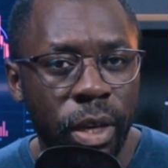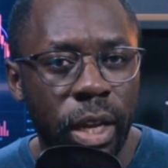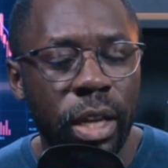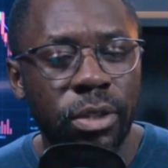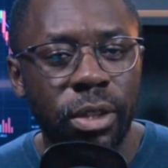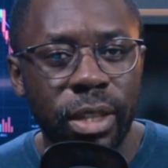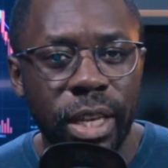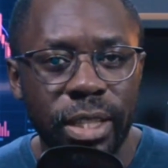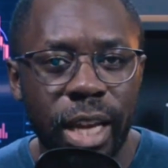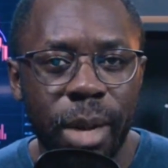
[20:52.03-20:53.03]
And until
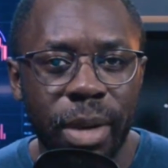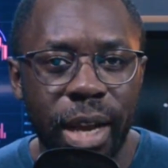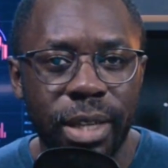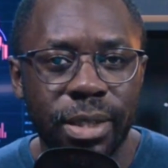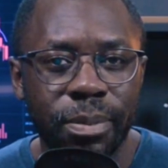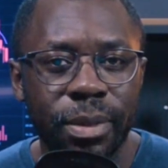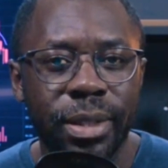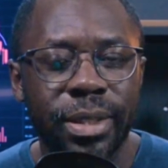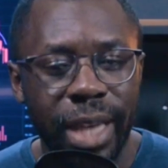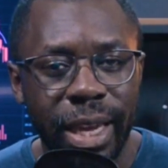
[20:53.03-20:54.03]
next time, guys,
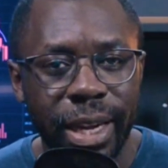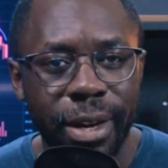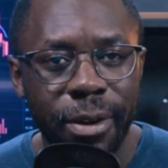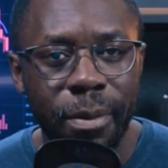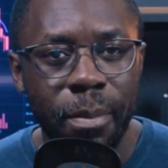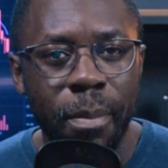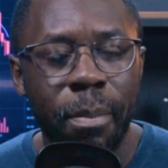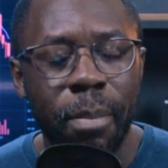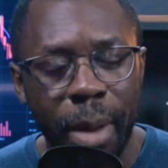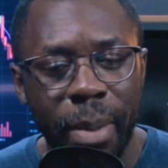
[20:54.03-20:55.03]
take care.
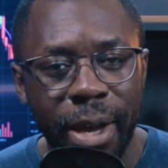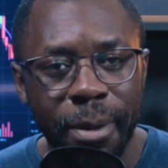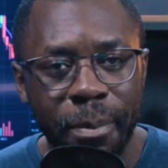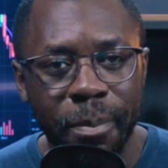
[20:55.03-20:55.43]
Bye-bye.